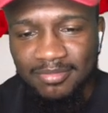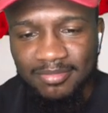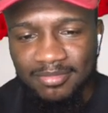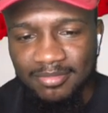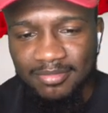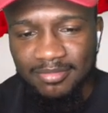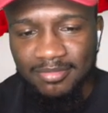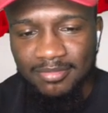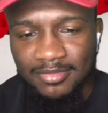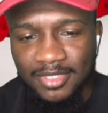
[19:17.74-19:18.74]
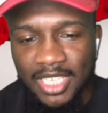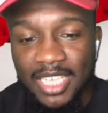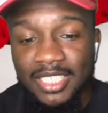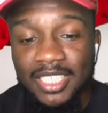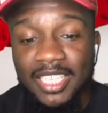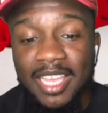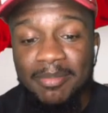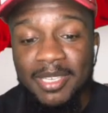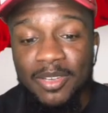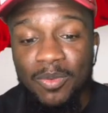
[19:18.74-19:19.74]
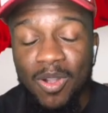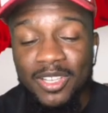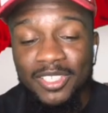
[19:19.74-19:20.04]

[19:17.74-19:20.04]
Shit. Well, that nigga came in walking